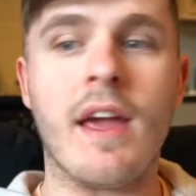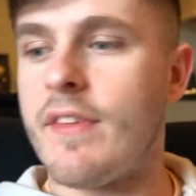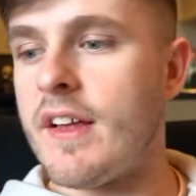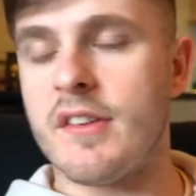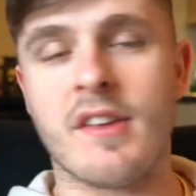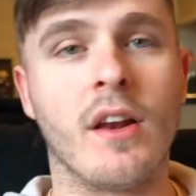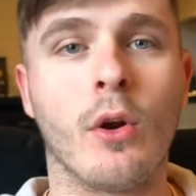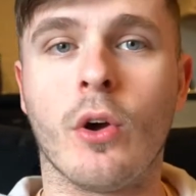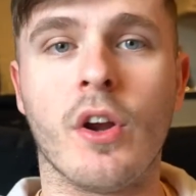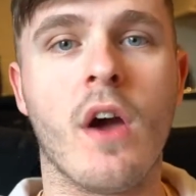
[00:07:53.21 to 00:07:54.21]
If that's at 10
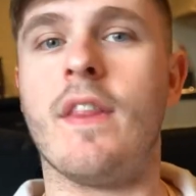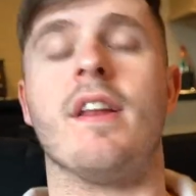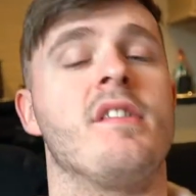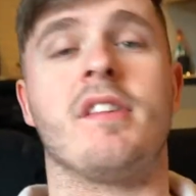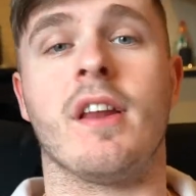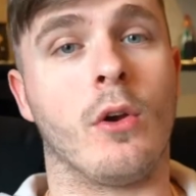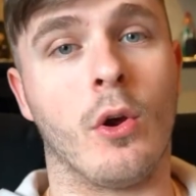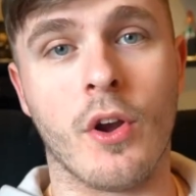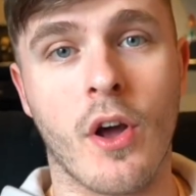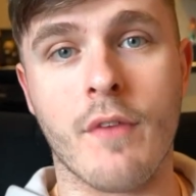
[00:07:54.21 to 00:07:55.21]
o'clock at night, then that's at 10
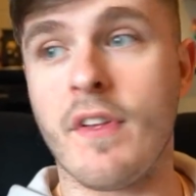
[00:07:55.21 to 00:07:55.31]
o'clock at night.